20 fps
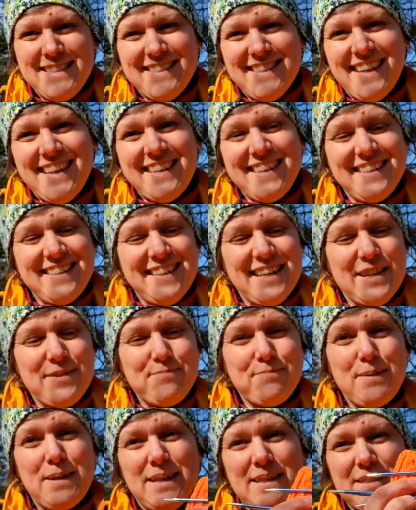decided yet,
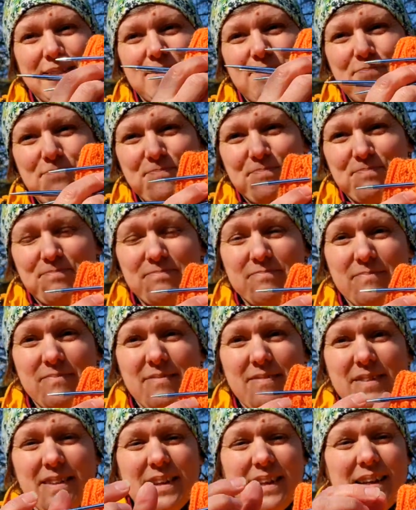but
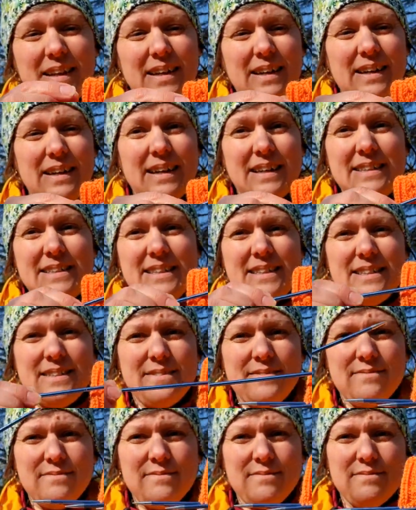I did
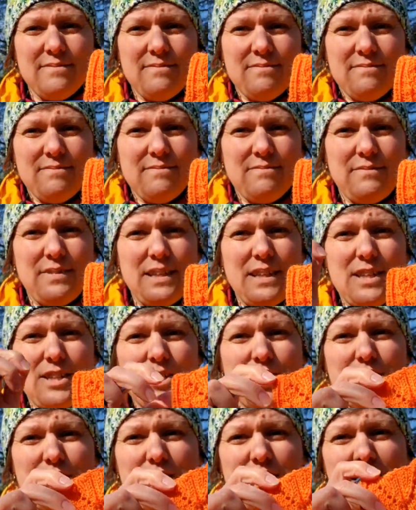
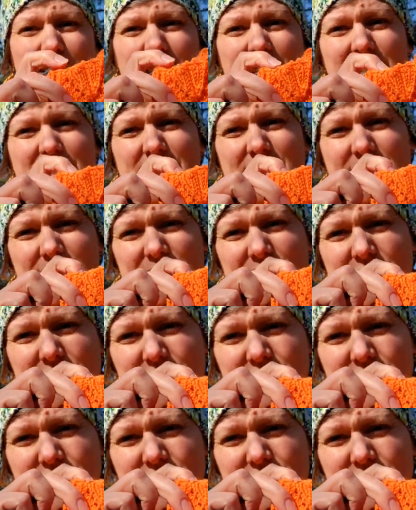finish today's